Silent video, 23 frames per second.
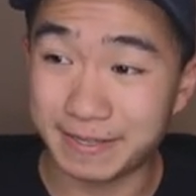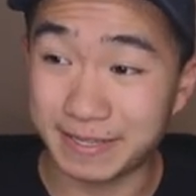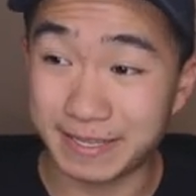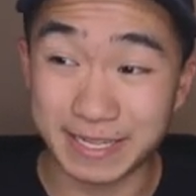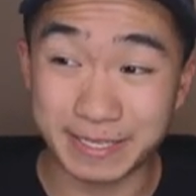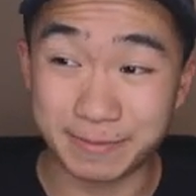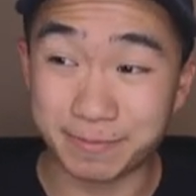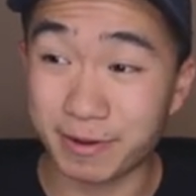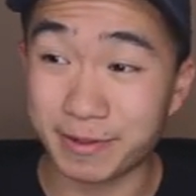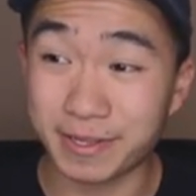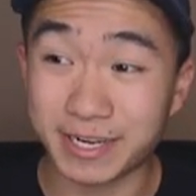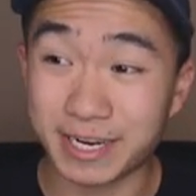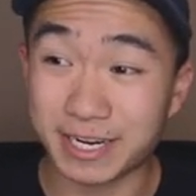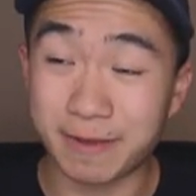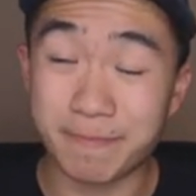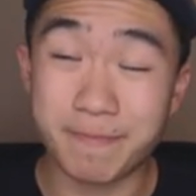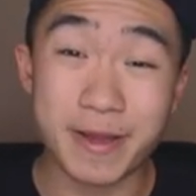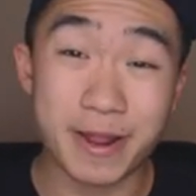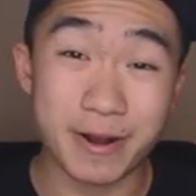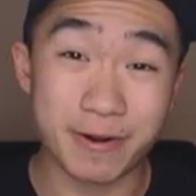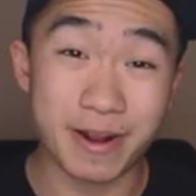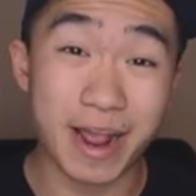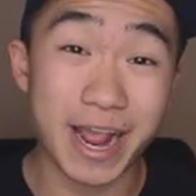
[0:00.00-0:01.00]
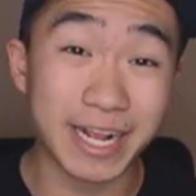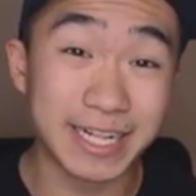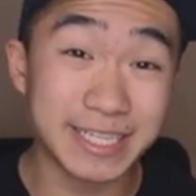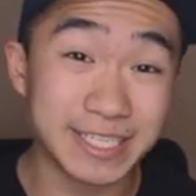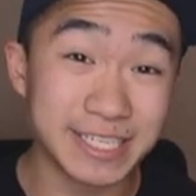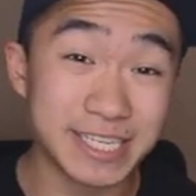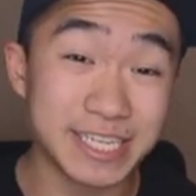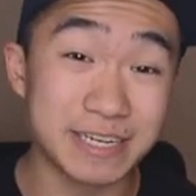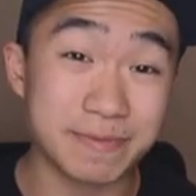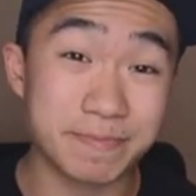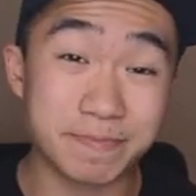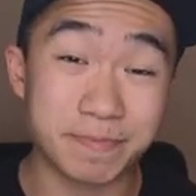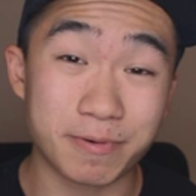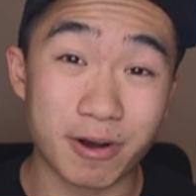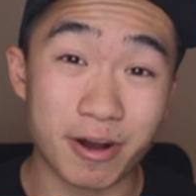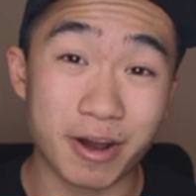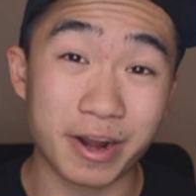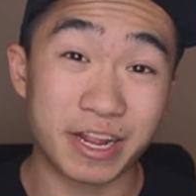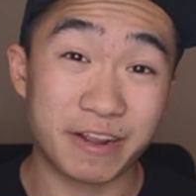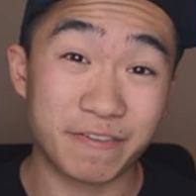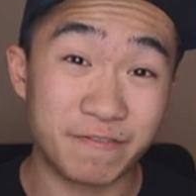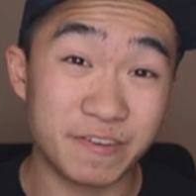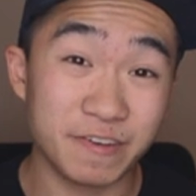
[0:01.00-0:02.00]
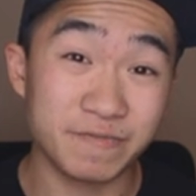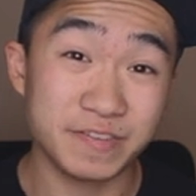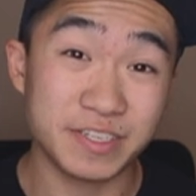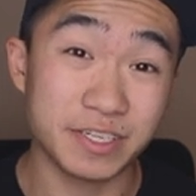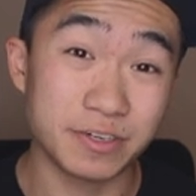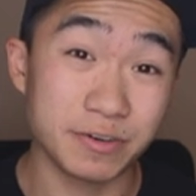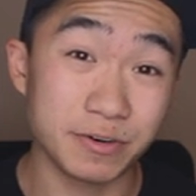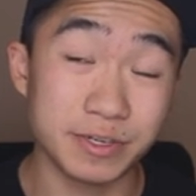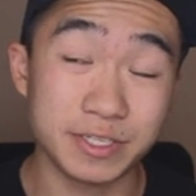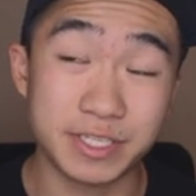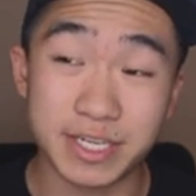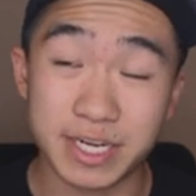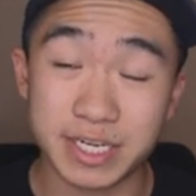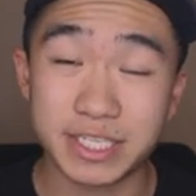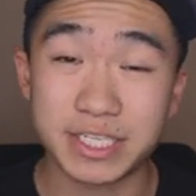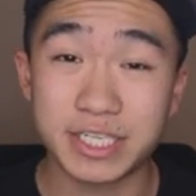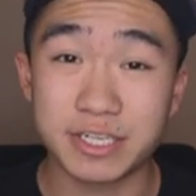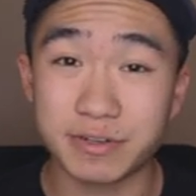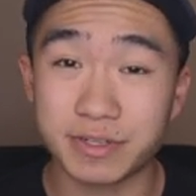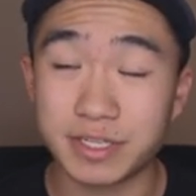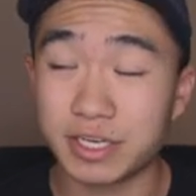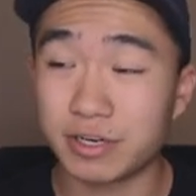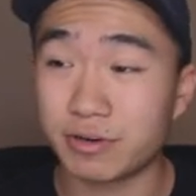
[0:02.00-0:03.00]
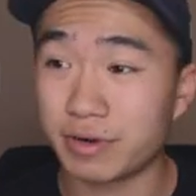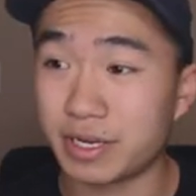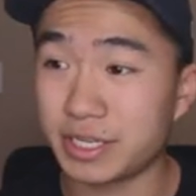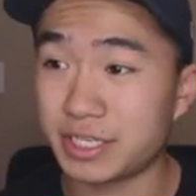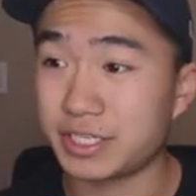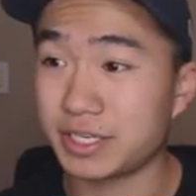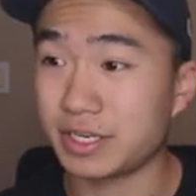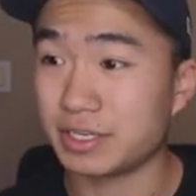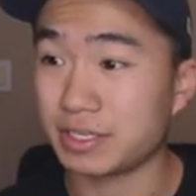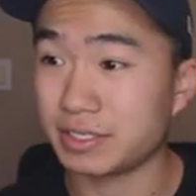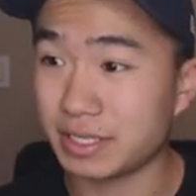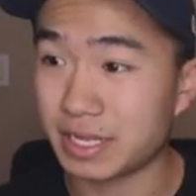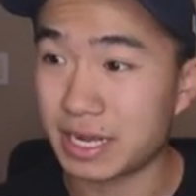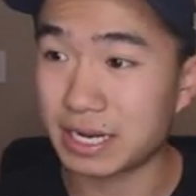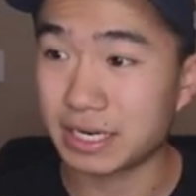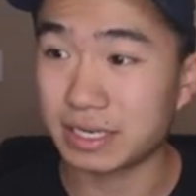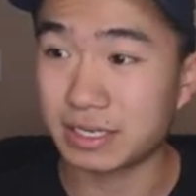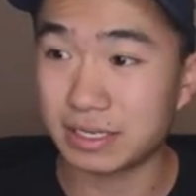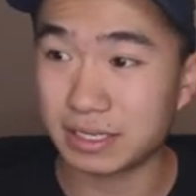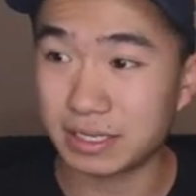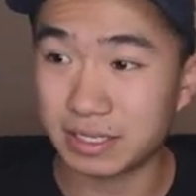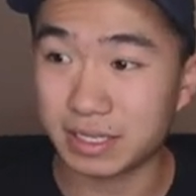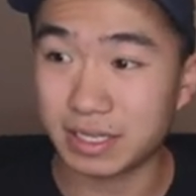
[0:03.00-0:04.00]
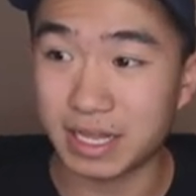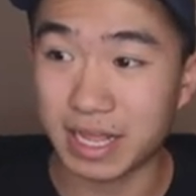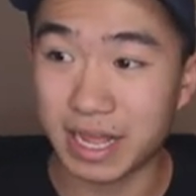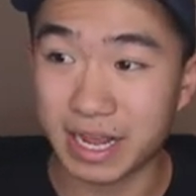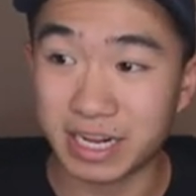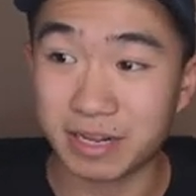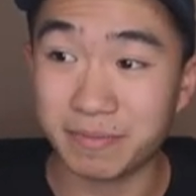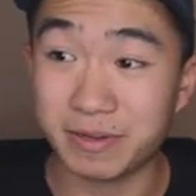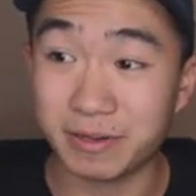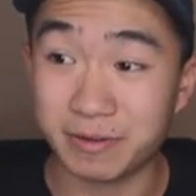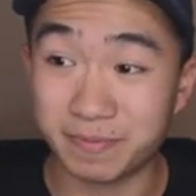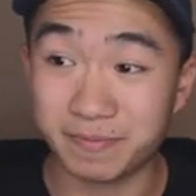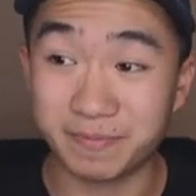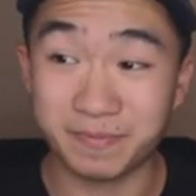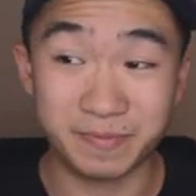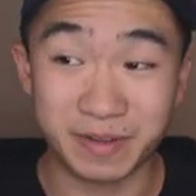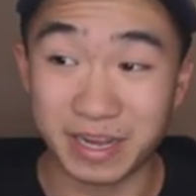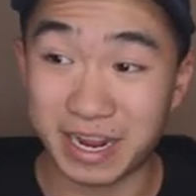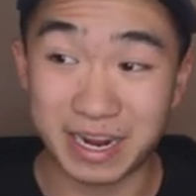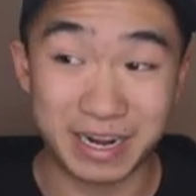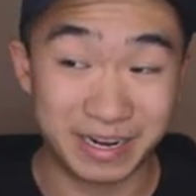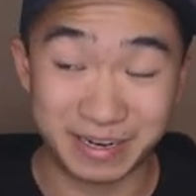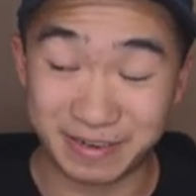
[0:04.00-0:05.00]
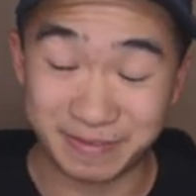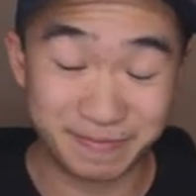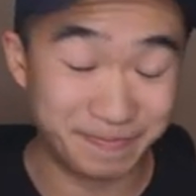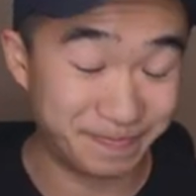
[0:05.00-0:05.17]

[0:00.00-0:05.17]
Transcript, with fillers: that's probably gonna get better. I could see him potting fifty goals next year in the O H L. That that could be. I,